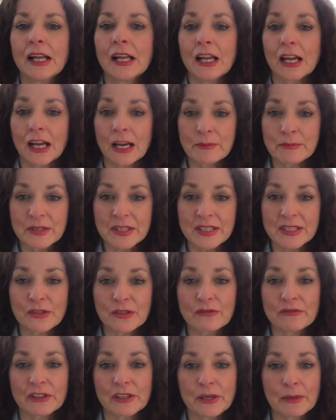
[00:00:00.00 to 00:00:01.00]
I'm still
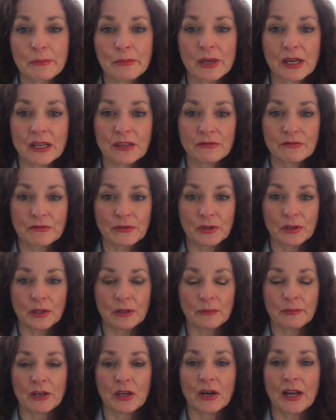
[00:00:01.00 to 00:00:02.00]
very mindful
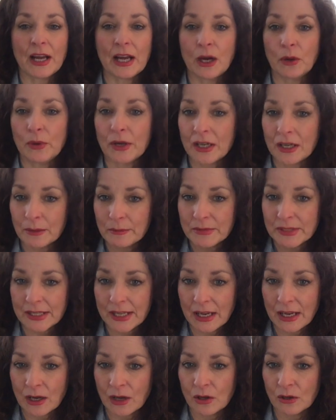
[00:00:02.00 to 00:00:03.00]
about how it comes
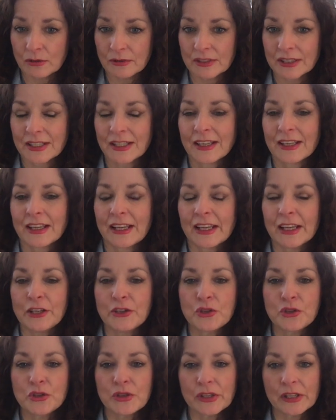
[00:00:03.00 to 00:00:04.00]
out. It
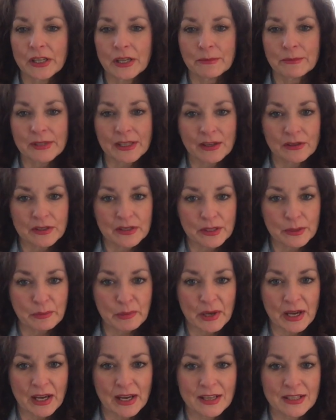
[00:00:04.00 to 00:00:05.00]
usually comes out as a
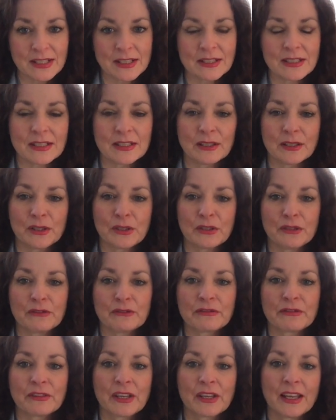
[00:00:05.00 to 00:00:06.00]
positive.
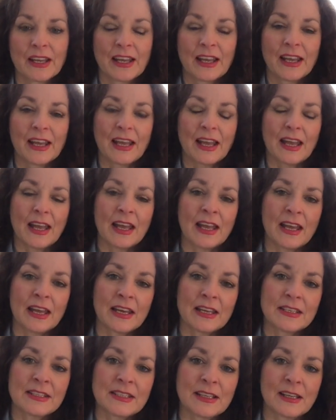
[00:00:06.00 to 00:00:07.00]

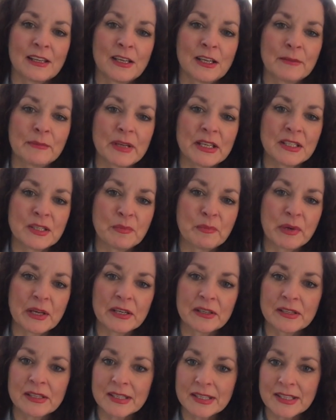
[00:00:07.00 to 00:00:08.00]
And it's
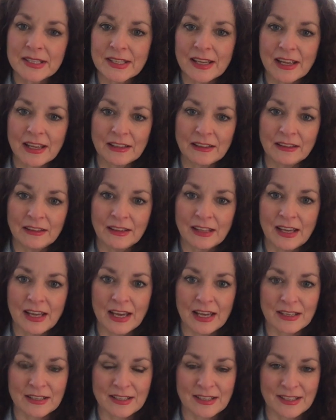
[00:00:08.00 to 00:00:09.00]
better to say
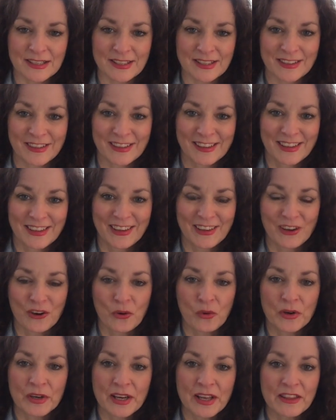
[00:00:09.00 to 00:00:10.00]
less
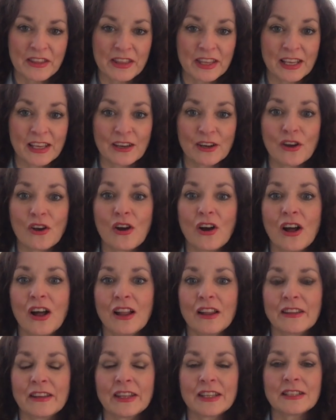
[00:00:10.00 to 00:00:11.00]
or nothing at all
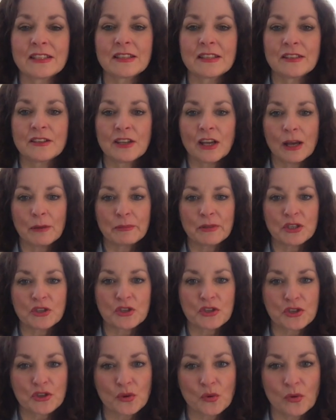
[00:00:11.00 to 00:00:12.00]
than to not be
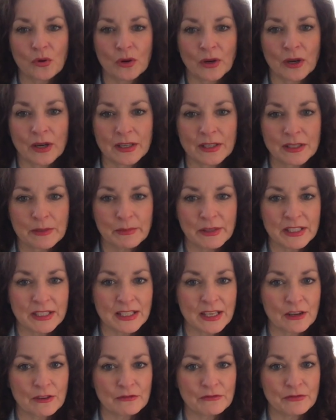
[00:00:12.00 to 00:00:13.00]
sure and to be
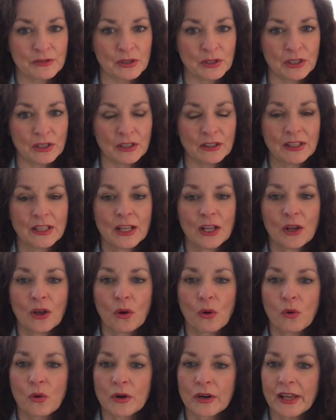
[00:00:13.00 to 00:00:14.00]
doubtful,
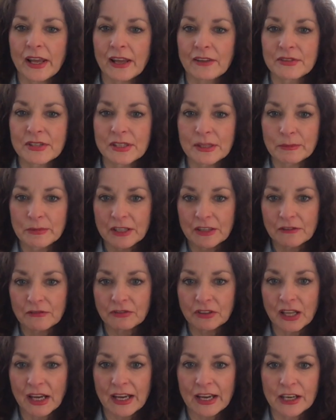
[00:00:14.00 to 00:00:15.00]
or to have something
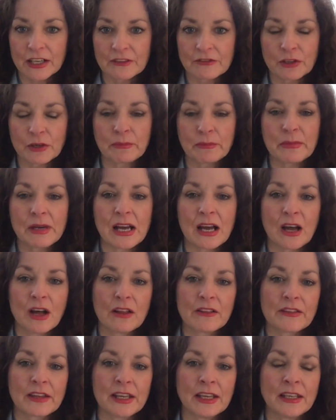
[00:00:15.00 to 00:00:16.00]
fly out of your
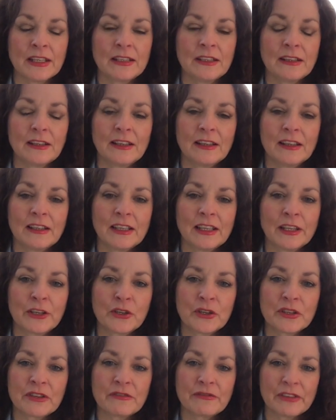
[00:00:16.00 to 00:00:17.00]
mouth and it
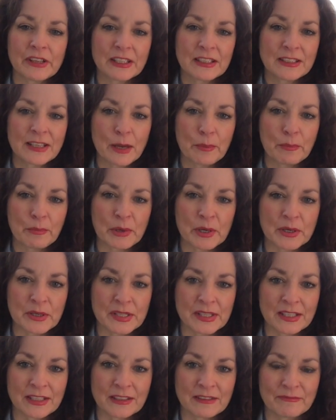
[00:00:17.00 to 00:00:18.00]
could affect that
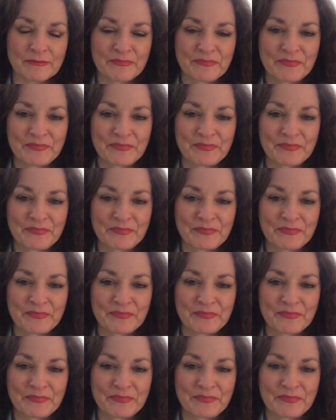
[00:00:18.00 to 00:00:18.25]
person.